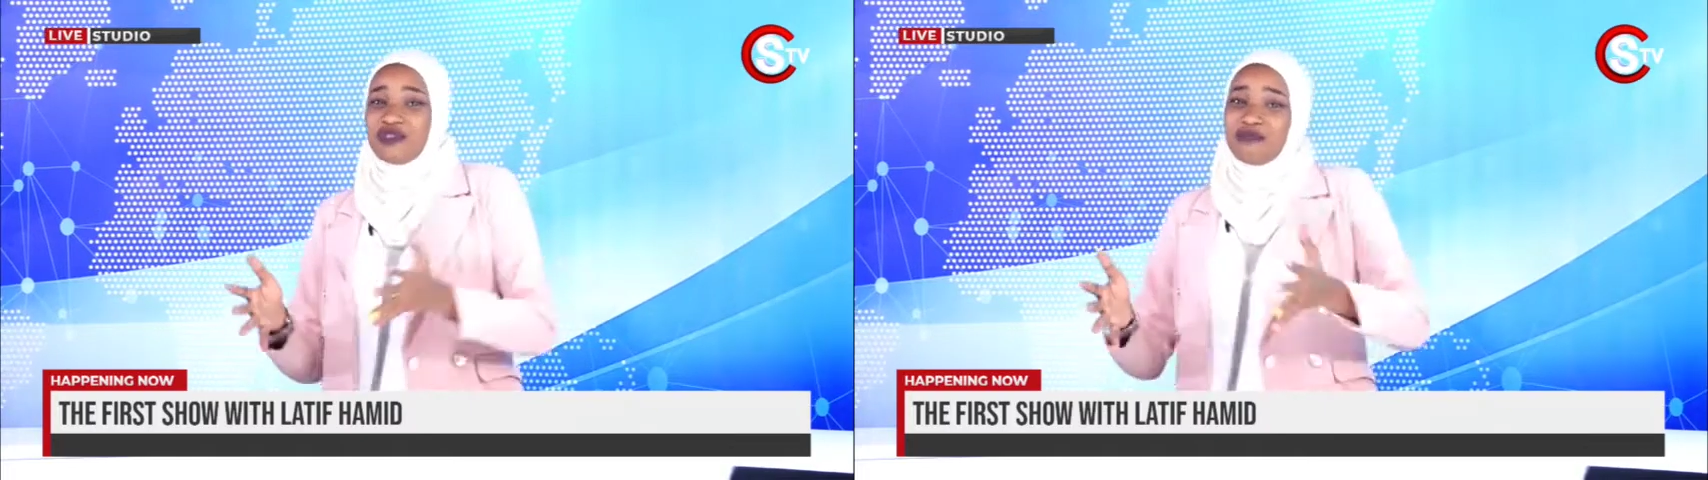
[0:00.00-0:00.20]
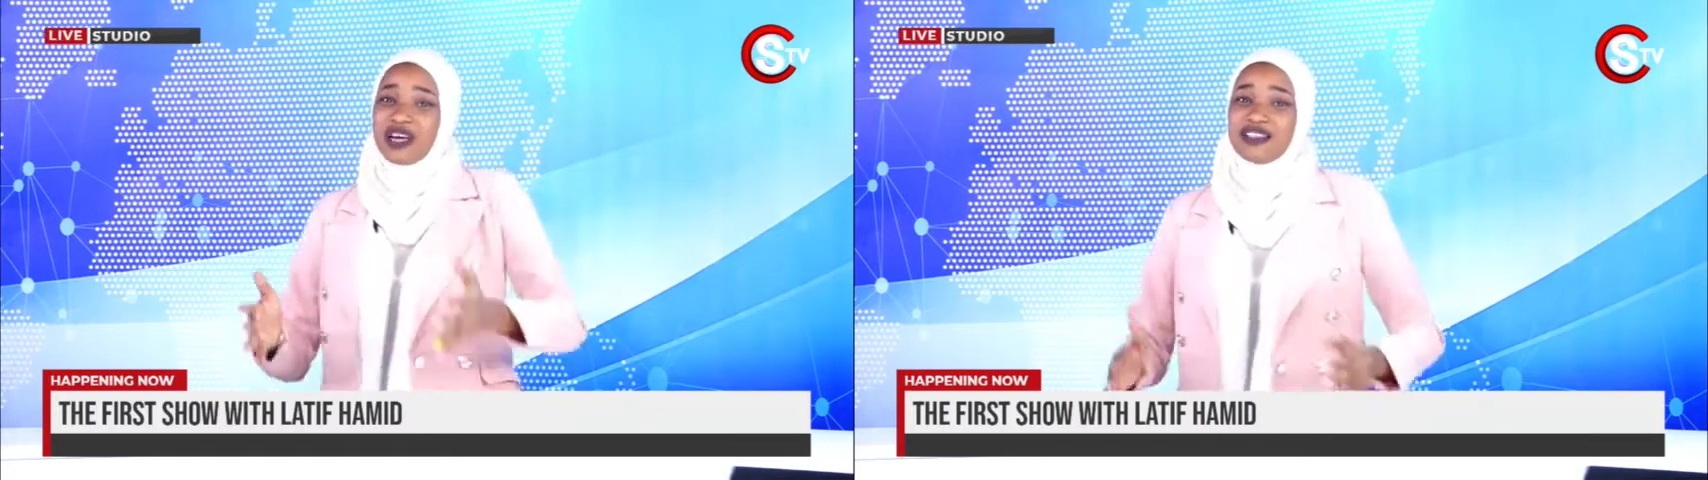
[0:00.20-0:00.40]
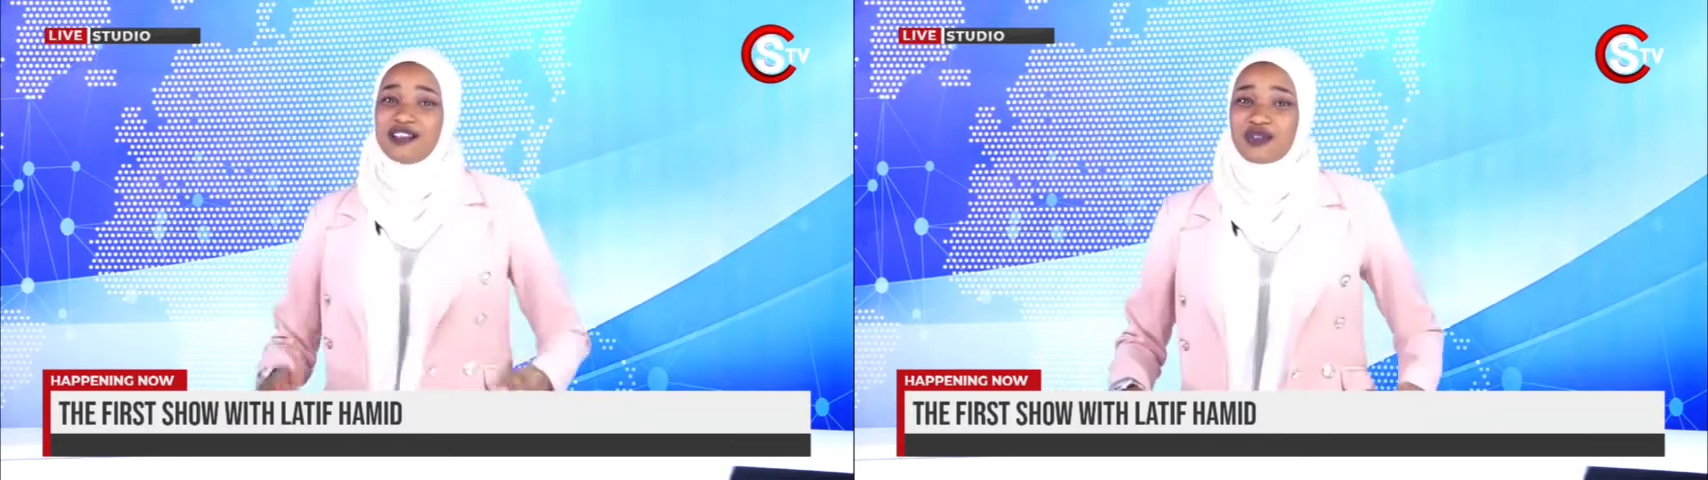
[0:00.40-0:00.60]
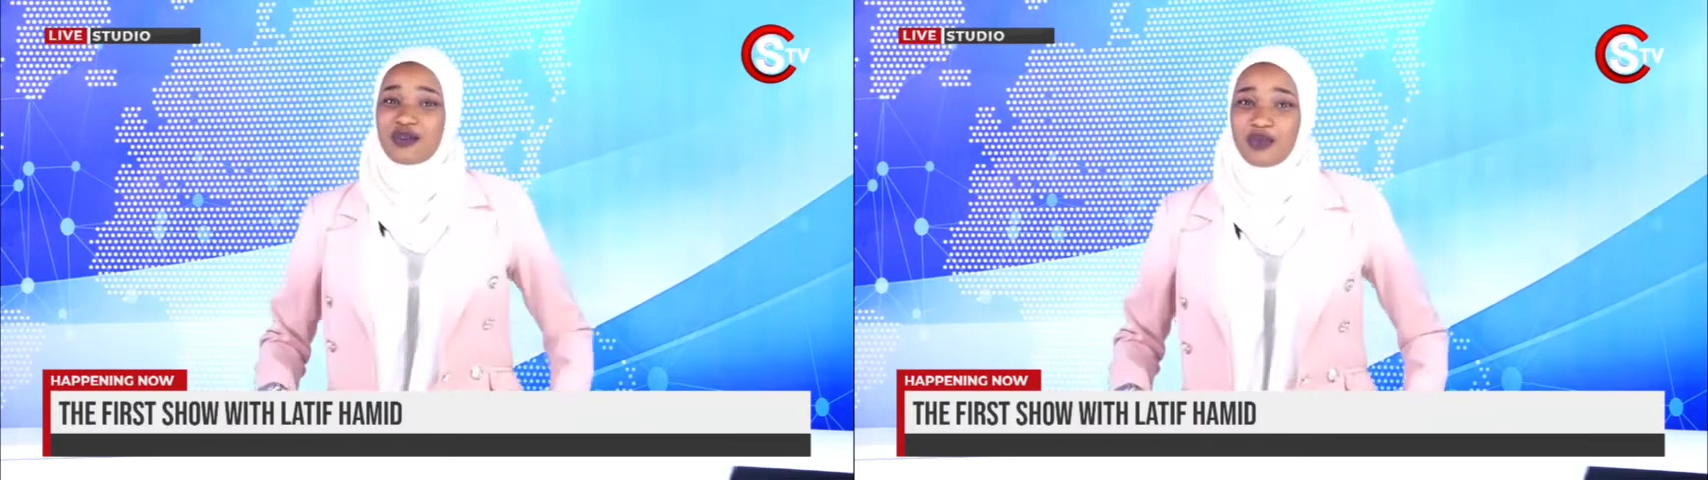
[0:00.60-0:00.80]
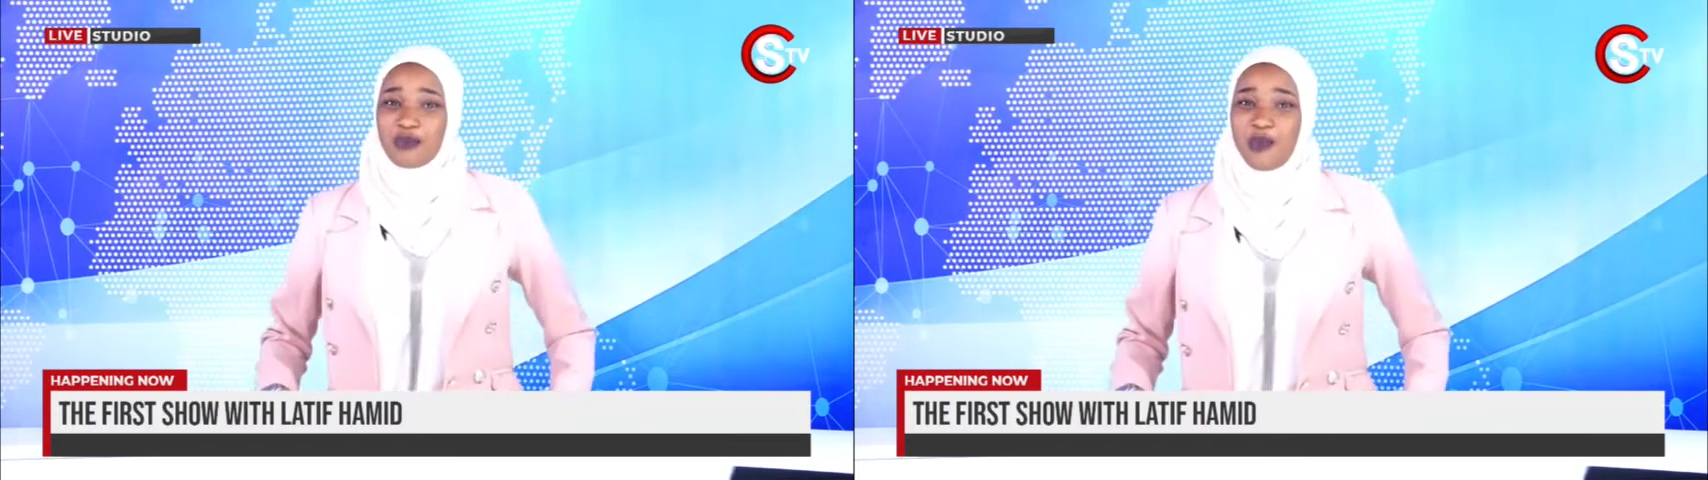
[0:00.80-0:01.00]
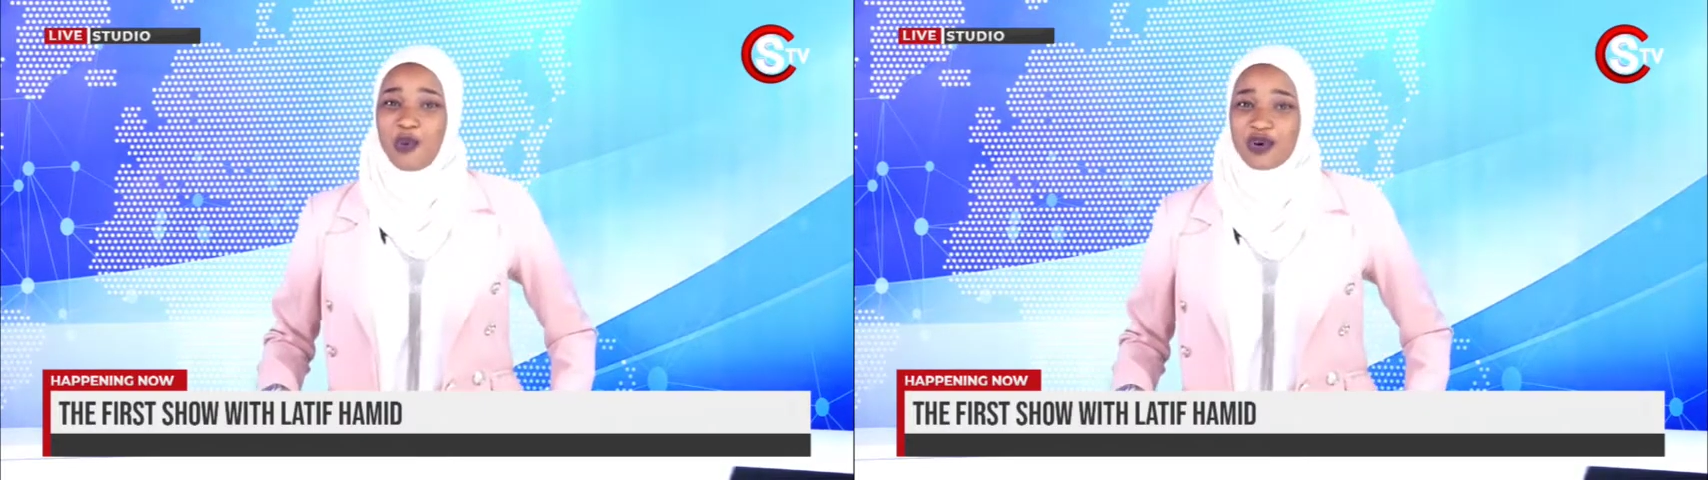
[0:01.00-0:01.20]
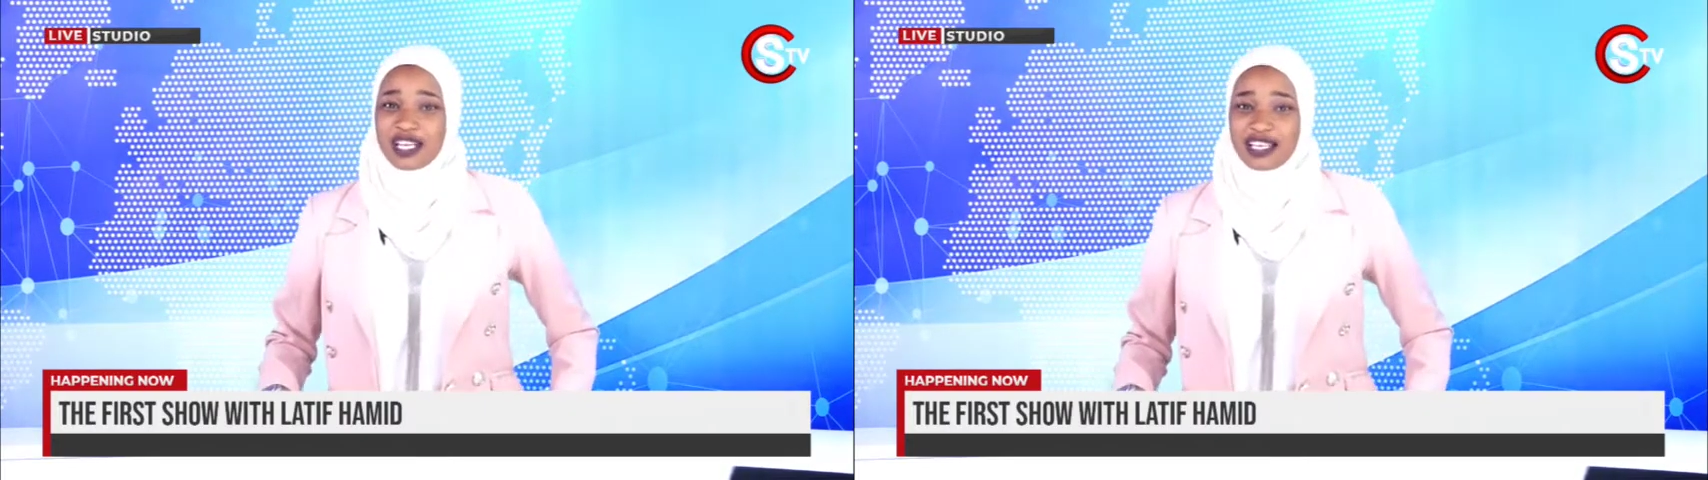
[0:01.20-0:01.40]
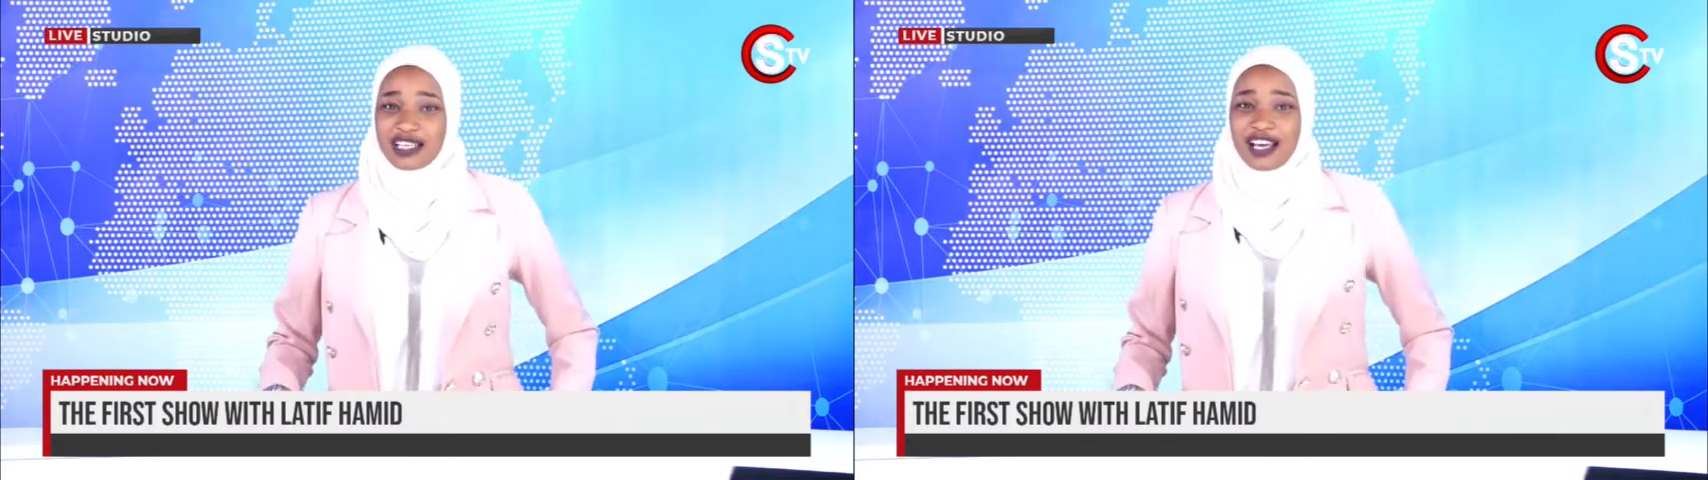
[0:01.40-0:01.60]
made it through the
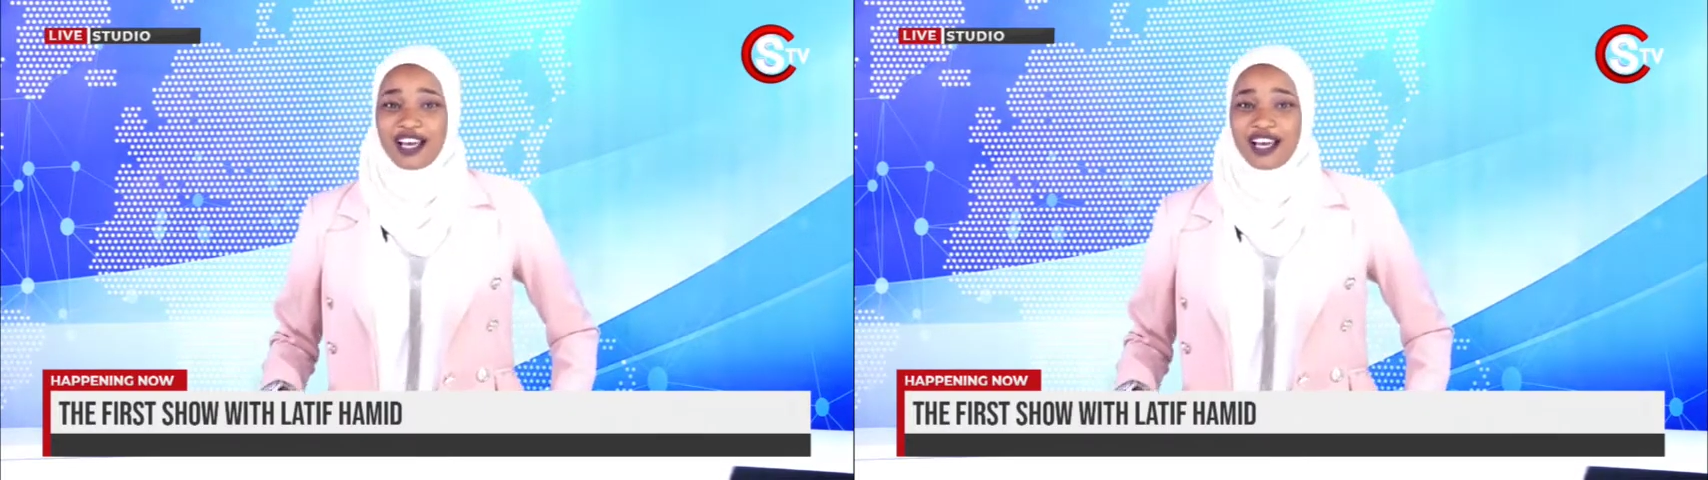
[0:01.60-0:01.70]
morning.